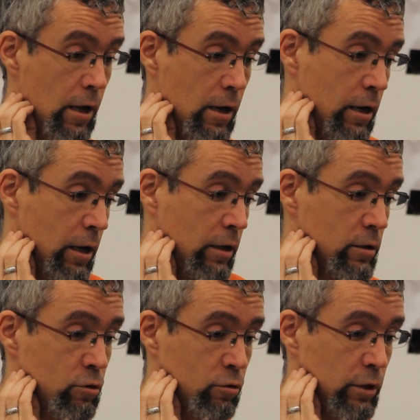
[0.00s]
and
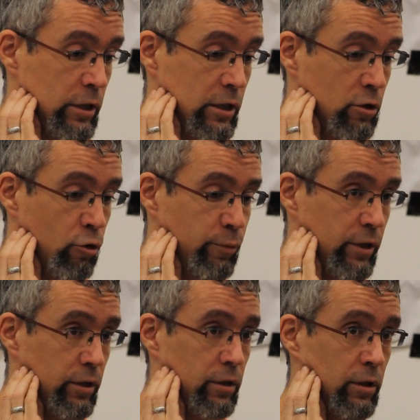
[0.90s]
so they're just hoping
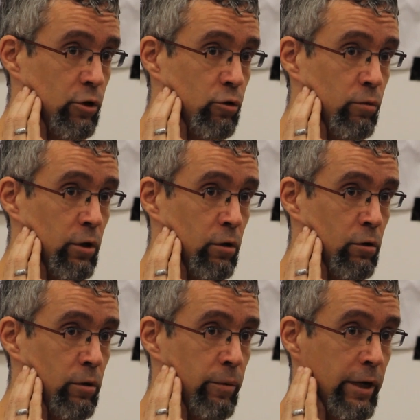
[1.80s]
that the issue will go
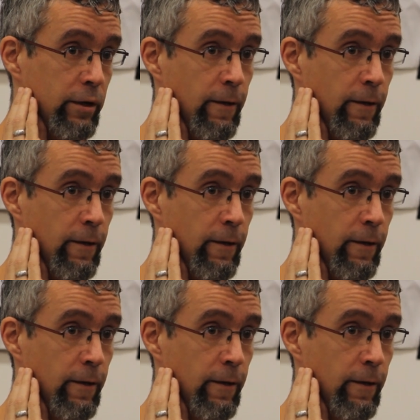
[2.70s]
away.